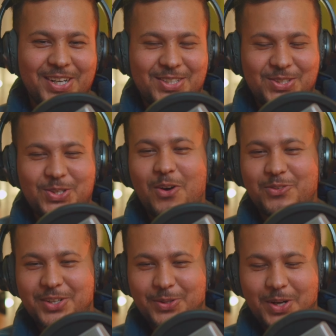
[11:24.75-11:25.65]

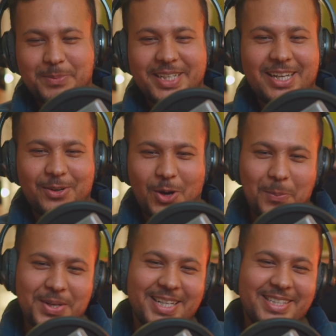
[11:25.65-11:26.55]
software or update our
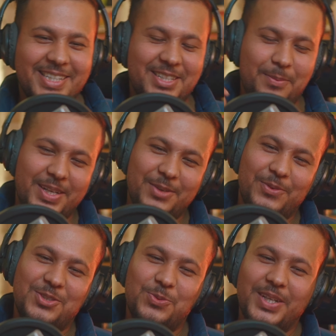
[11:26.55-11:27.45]
operating system in
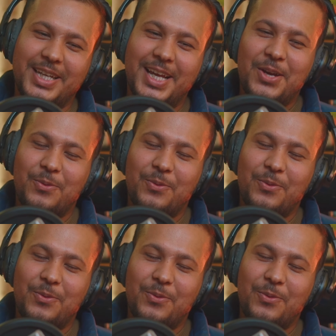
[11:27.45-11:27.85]
which we